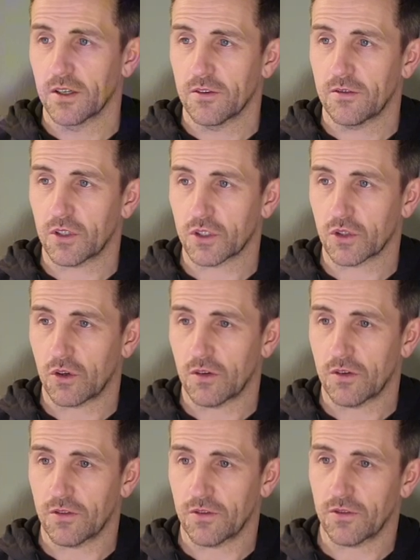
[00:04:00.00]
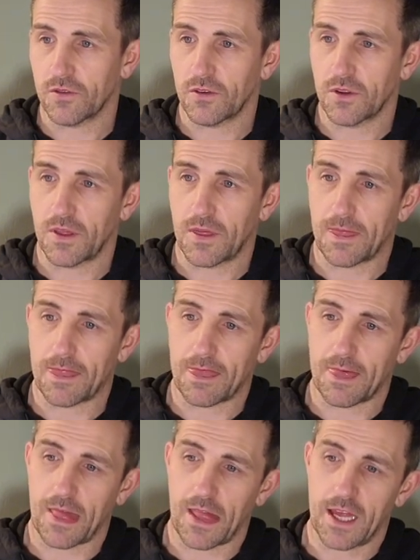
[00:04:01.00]
First off,
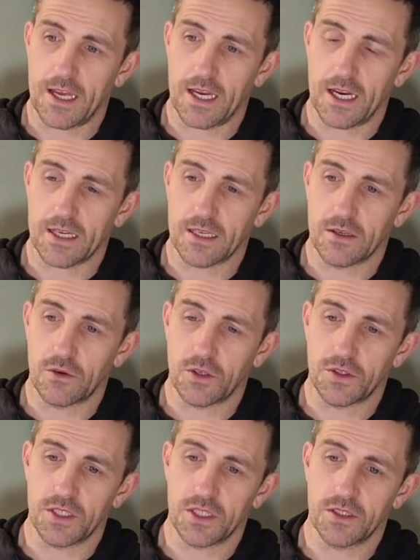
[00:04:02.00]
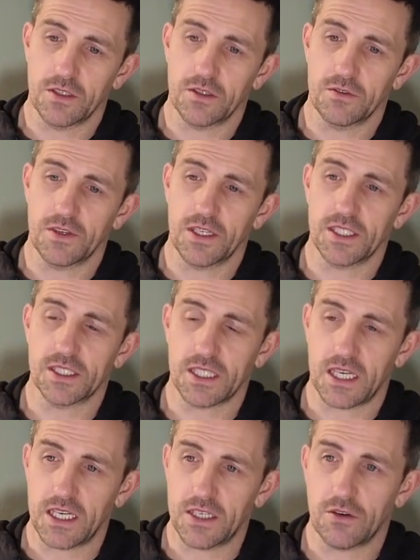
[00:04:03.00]
I got to the very
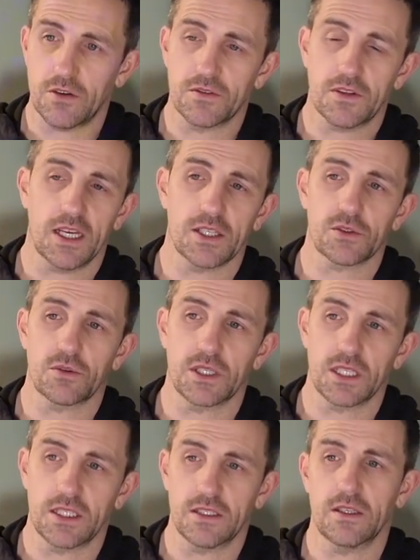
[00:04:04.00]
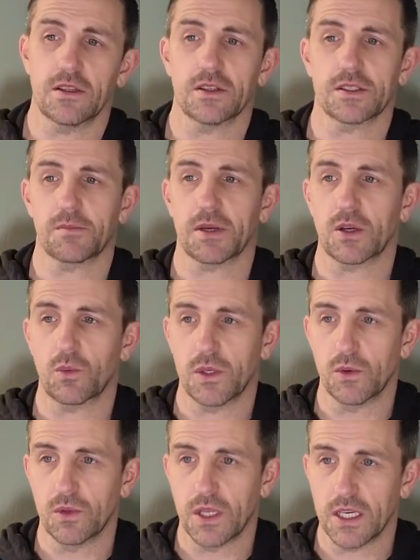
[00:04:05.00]
start of Glasgow Green. There's a big
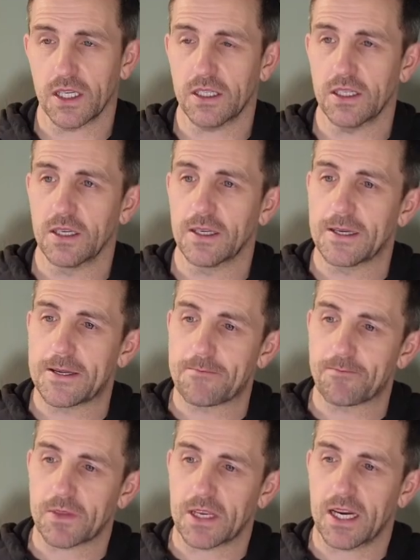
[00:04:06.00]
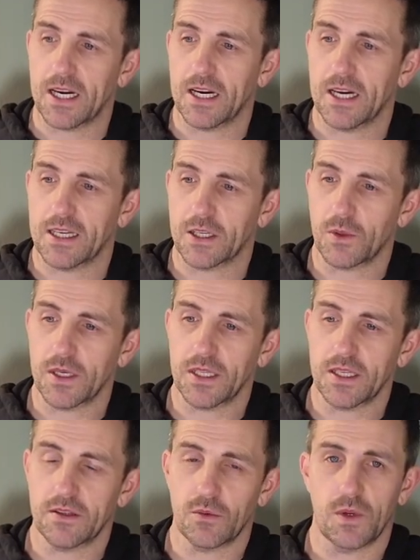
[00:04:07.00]
wheel there, and I quite
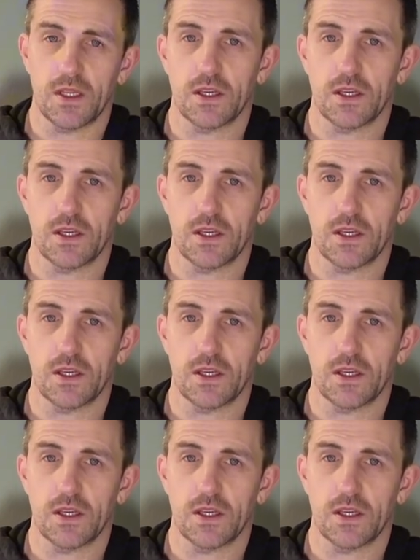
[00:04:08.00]
liked the way